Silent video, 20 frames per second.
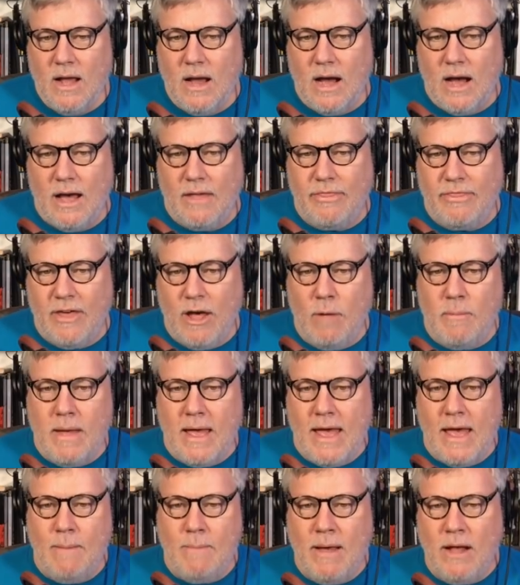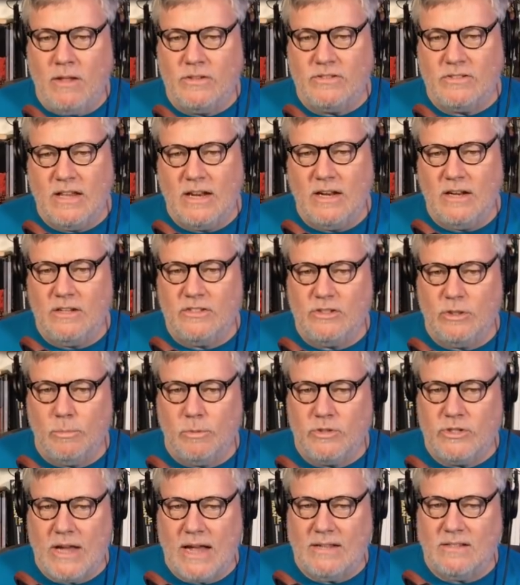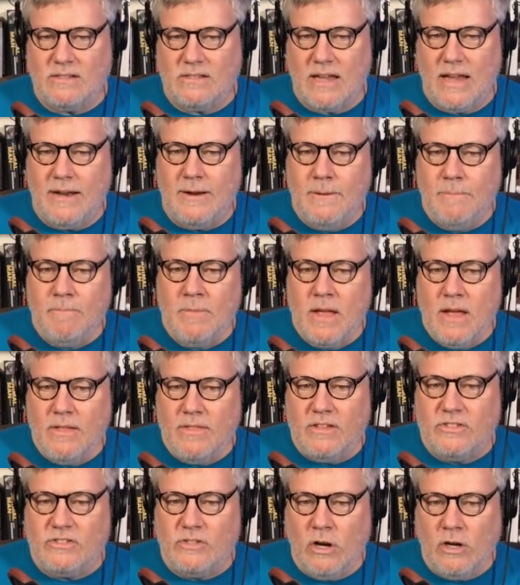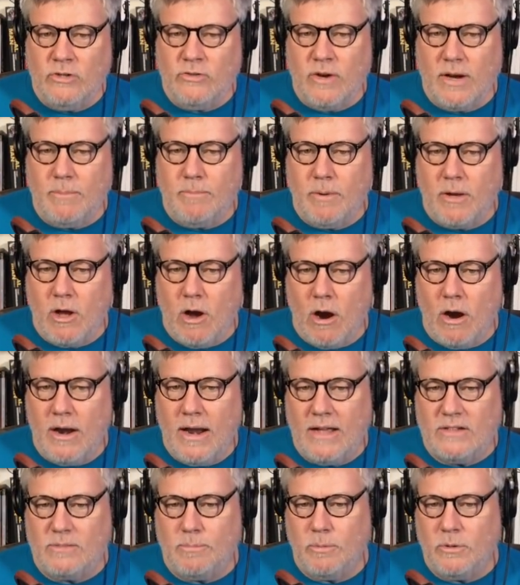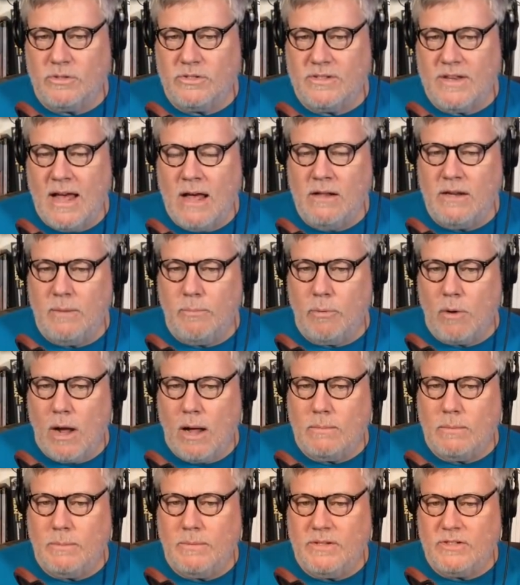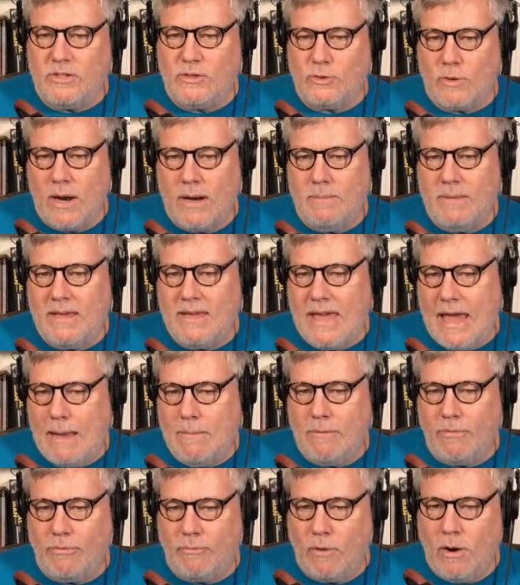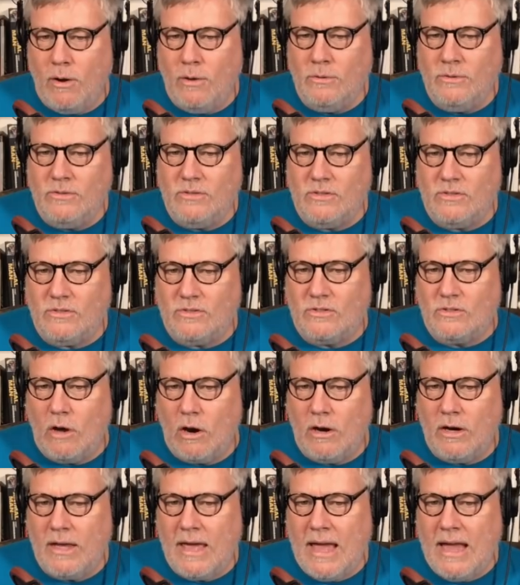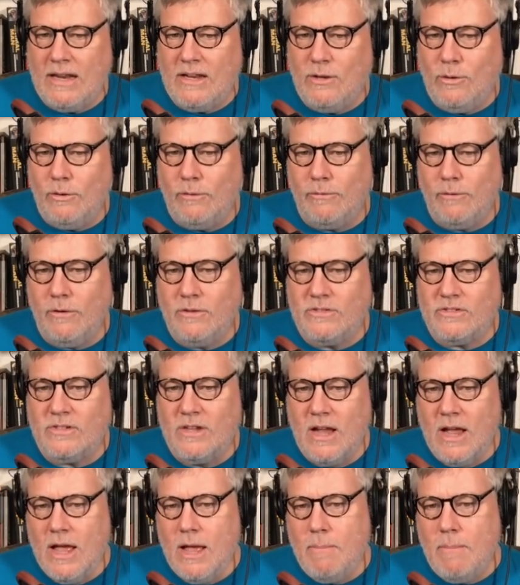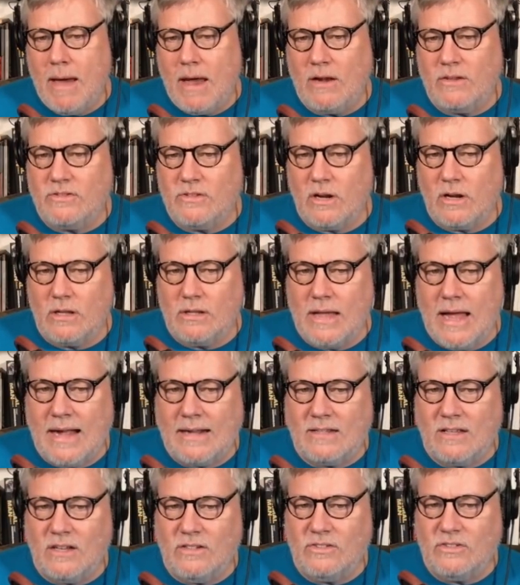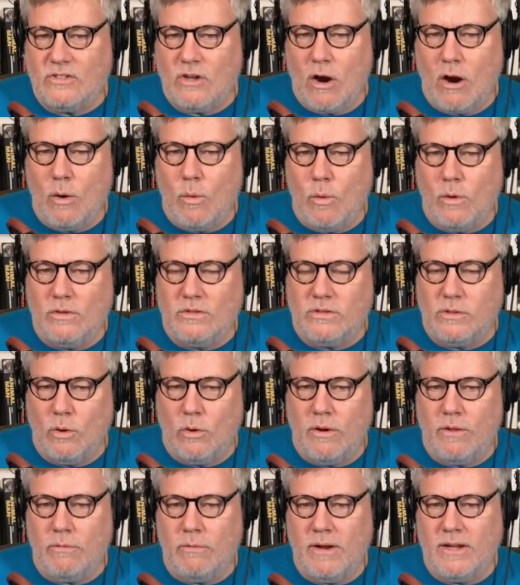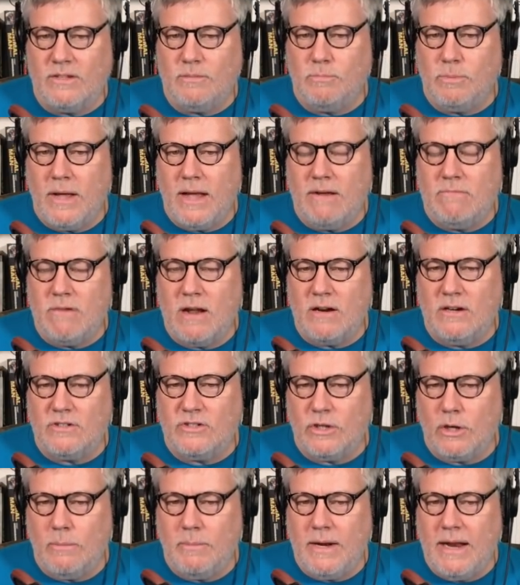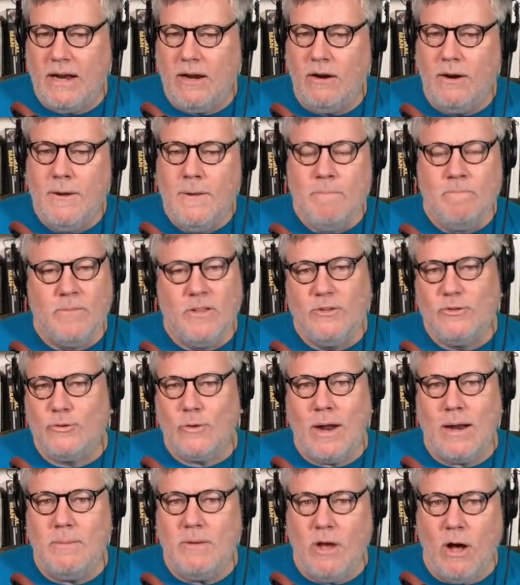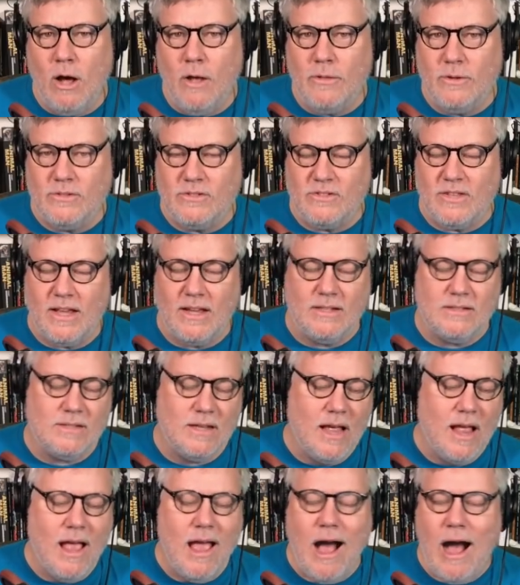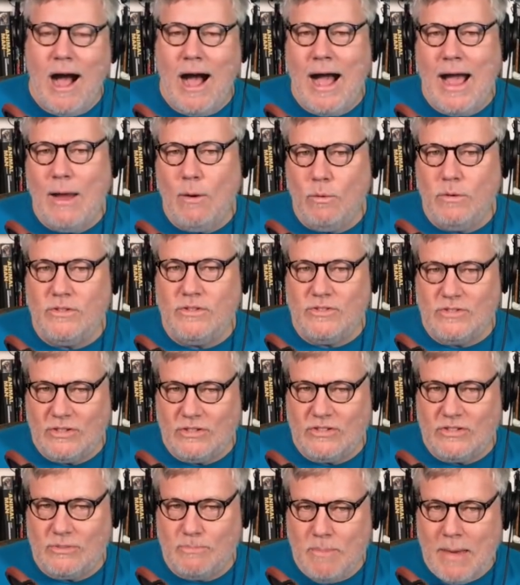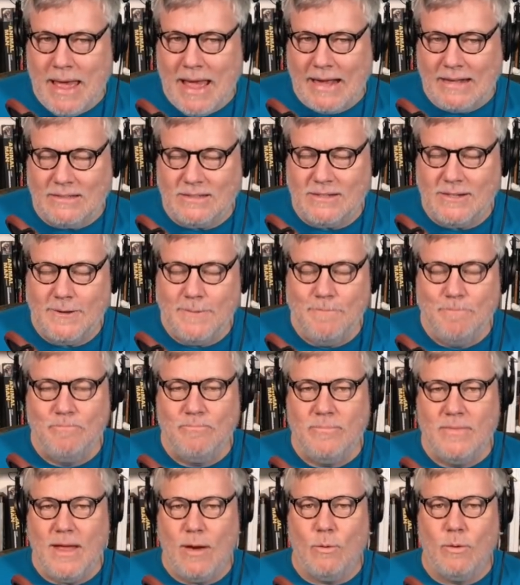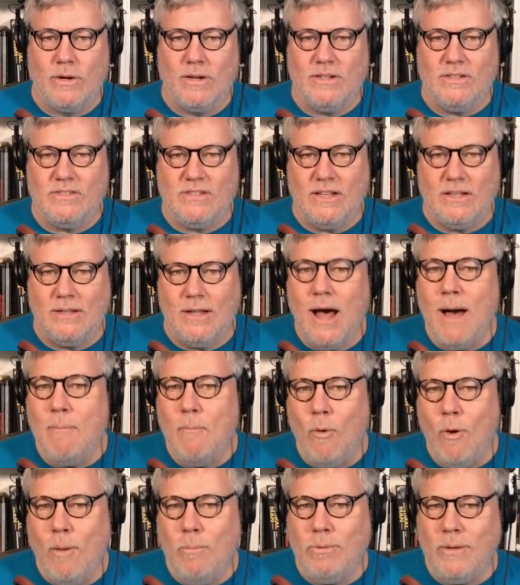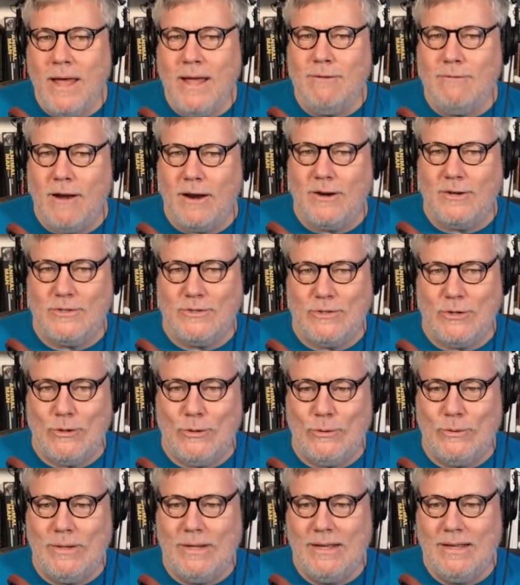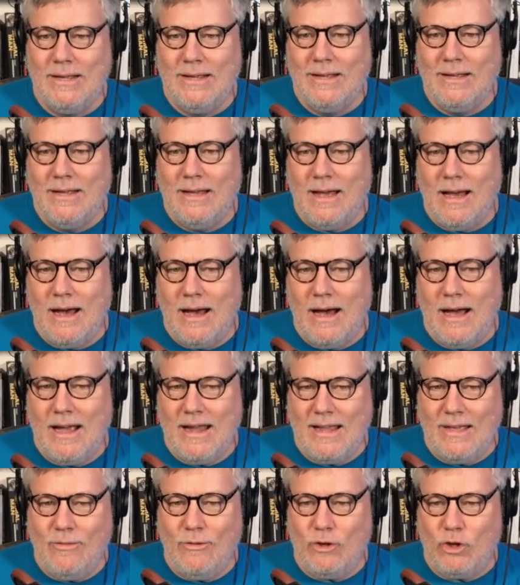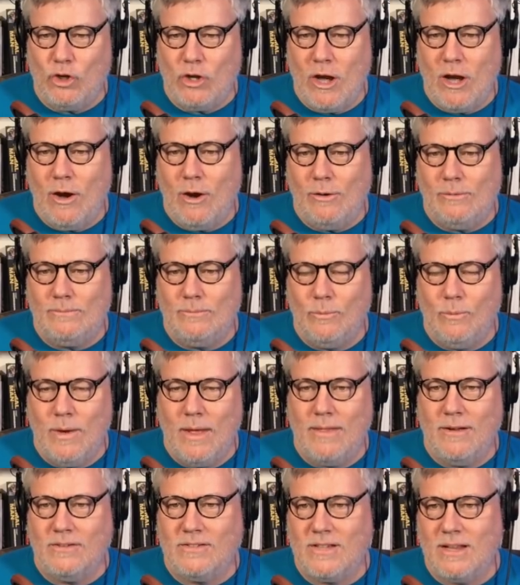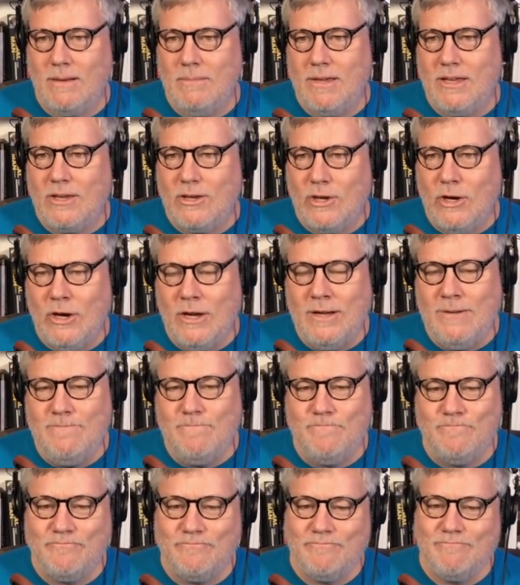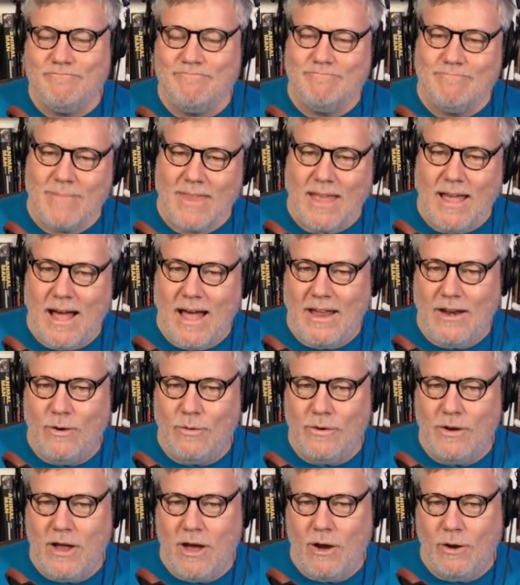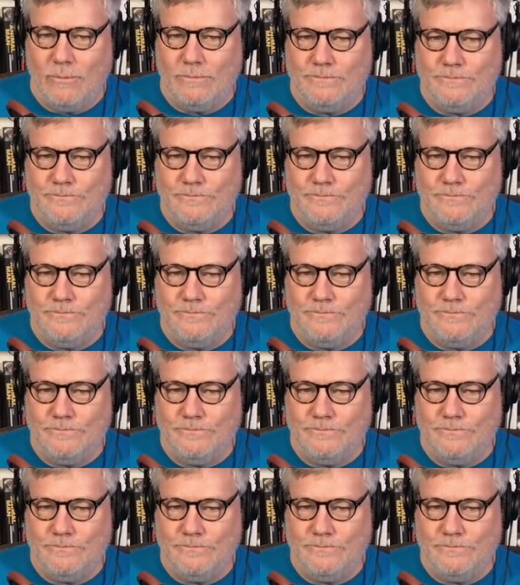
Uh, Thelma ML sent in a super chat and said, This Star Trek Picard has a personality problem. Is it trying to be Game of Thrones, Stargate Universe, Battlestar Galactica, Star Wars, Lord of the Rings, Blade Runner, Terminator? It's trying to be all those things. I would suspect that we're going to see a lot more Blade Runner soon uh, in the show. Whether it's going to be good, I don't know.